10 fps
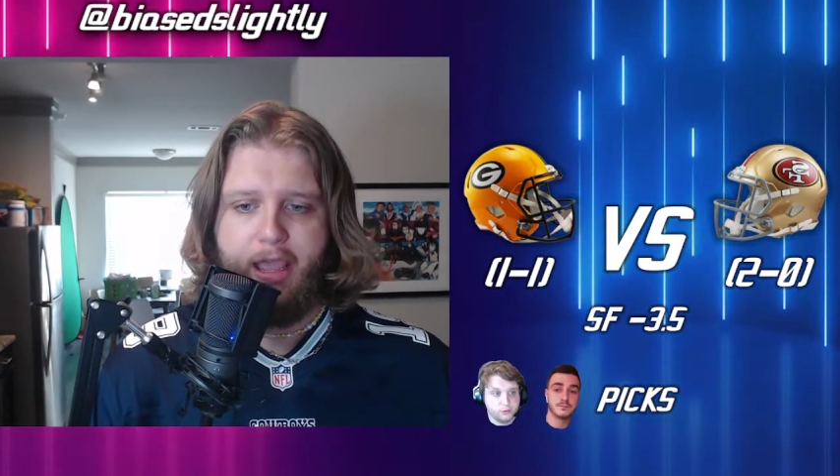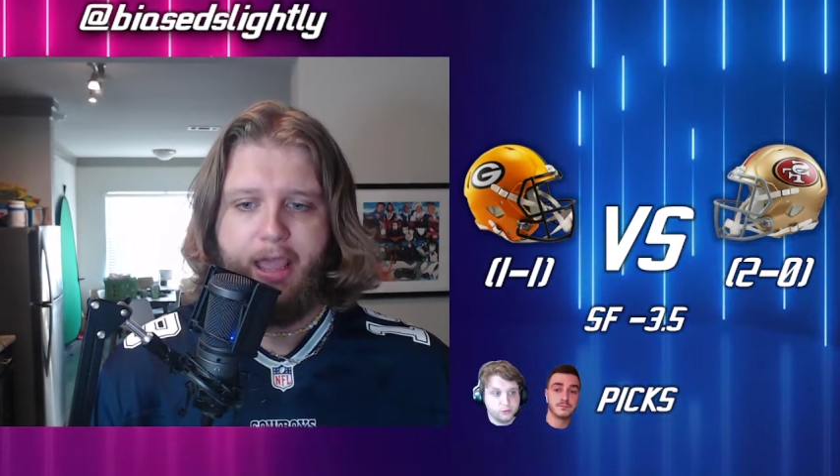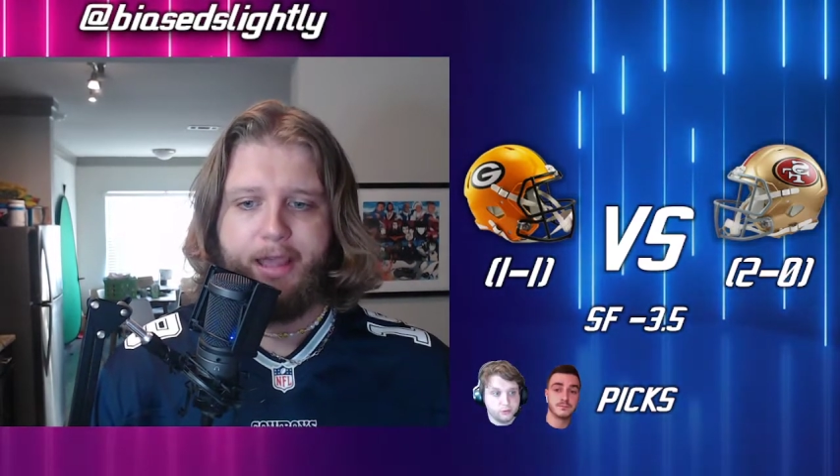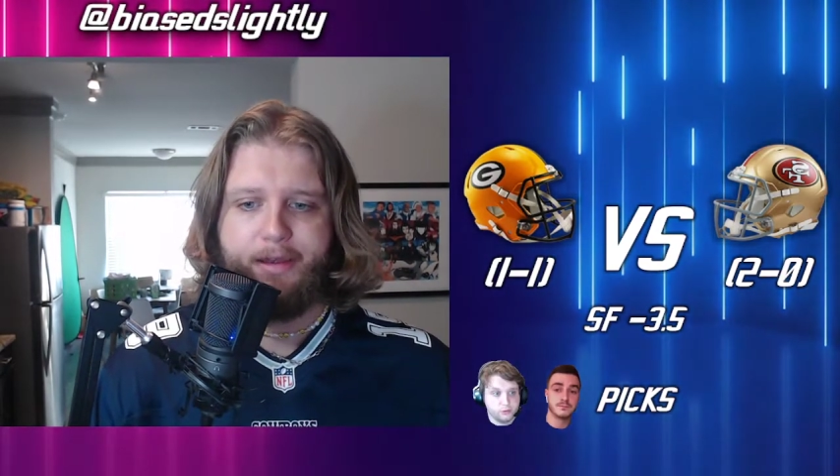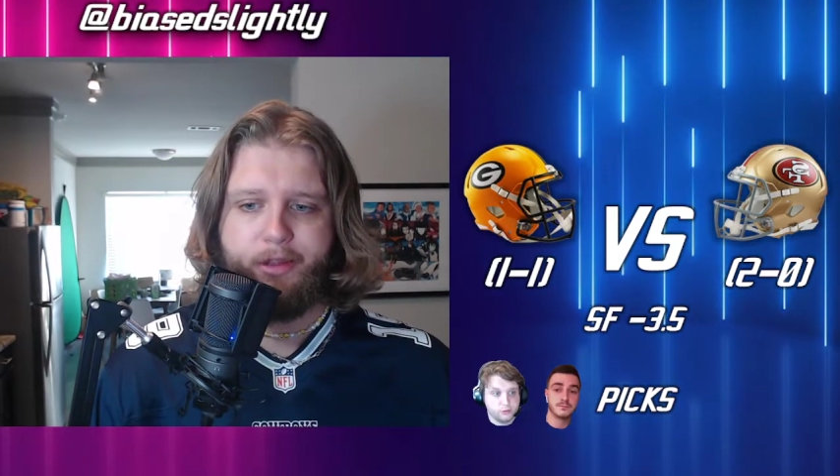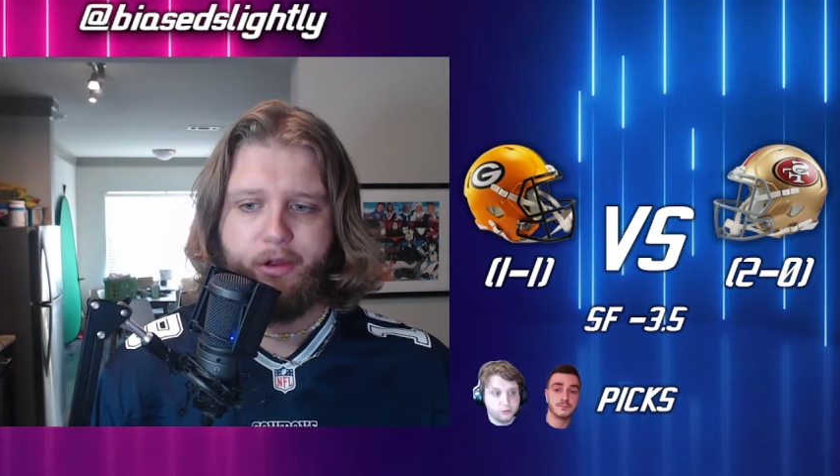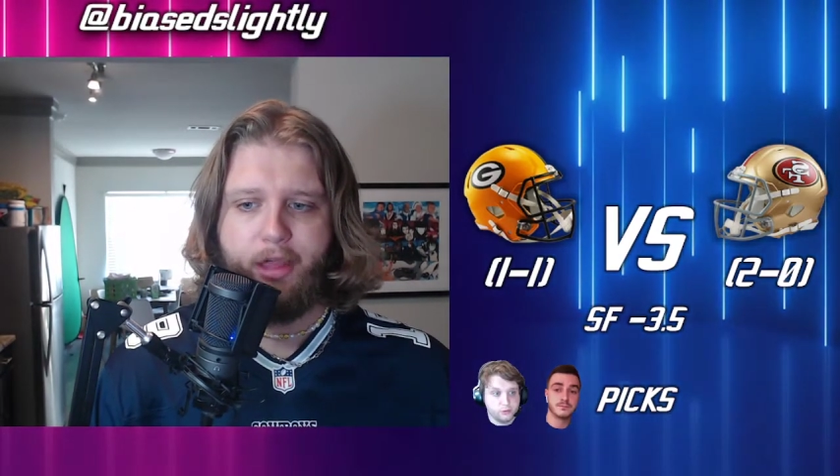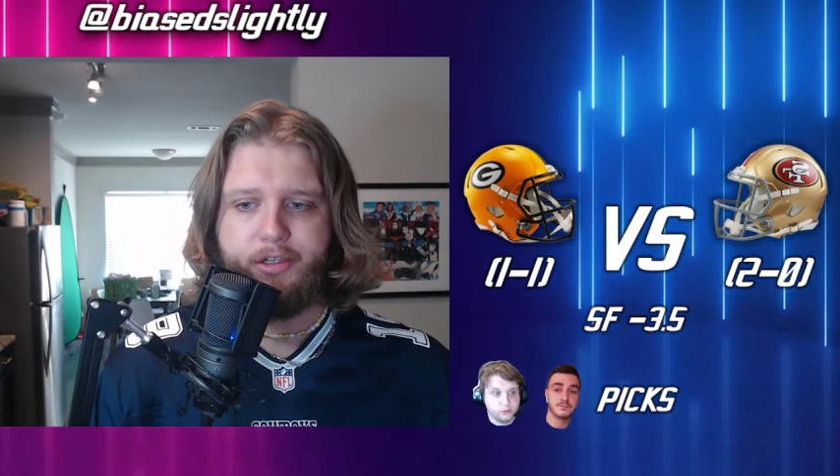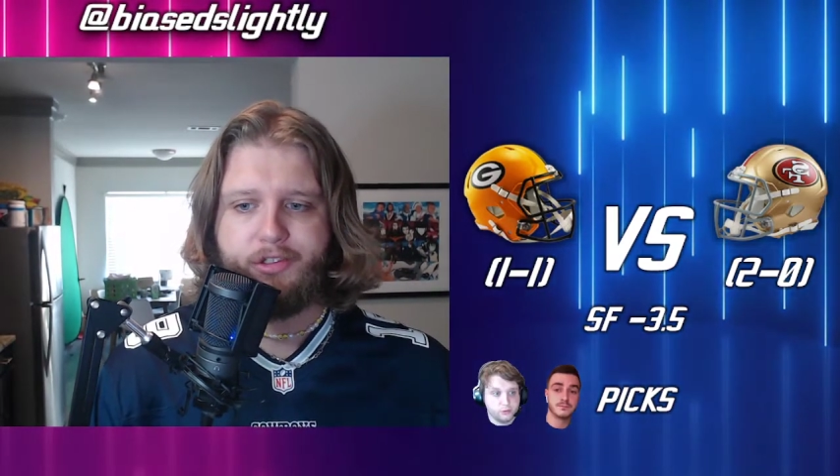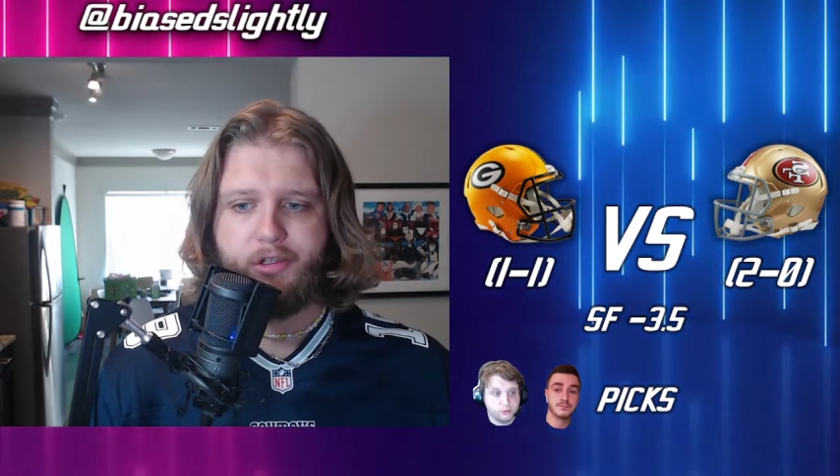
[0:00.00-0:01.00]
And,
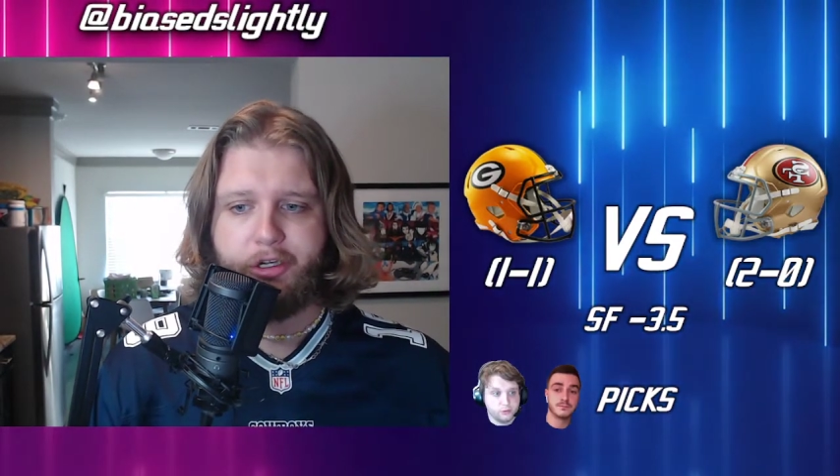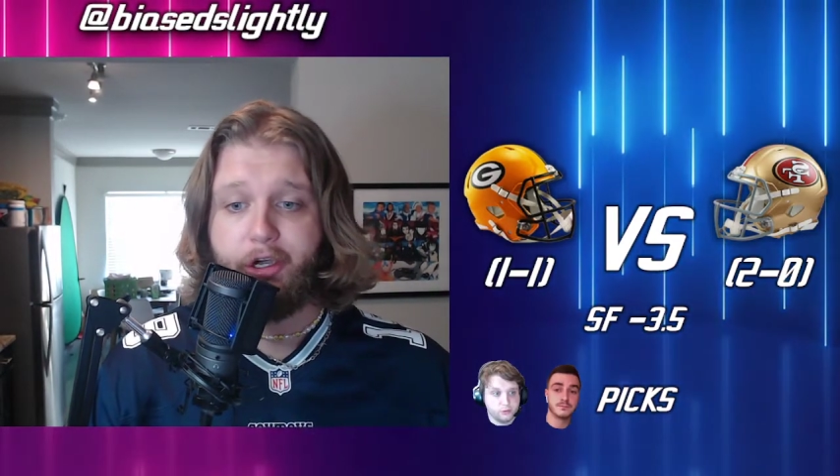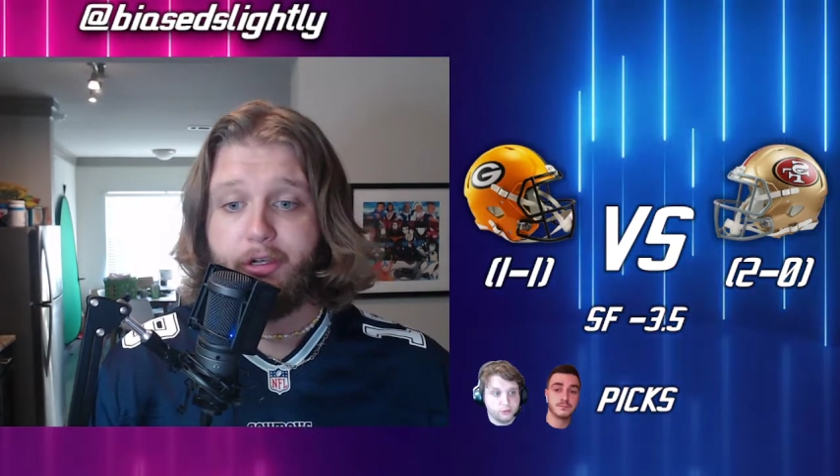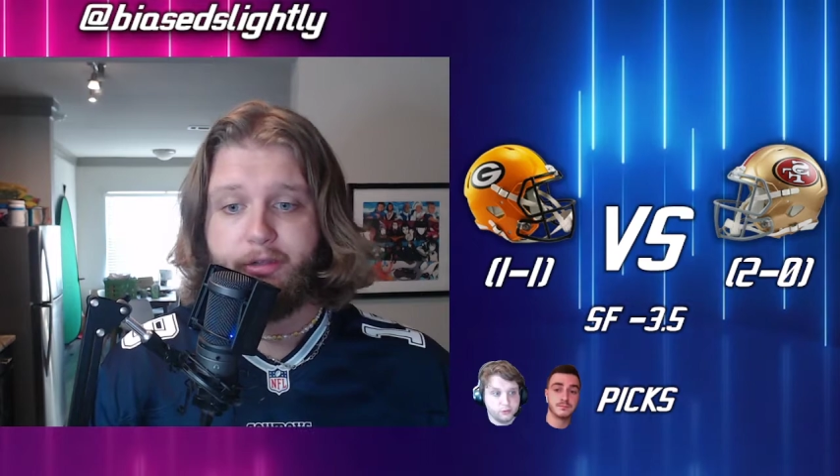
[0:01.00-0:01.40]
they just look good.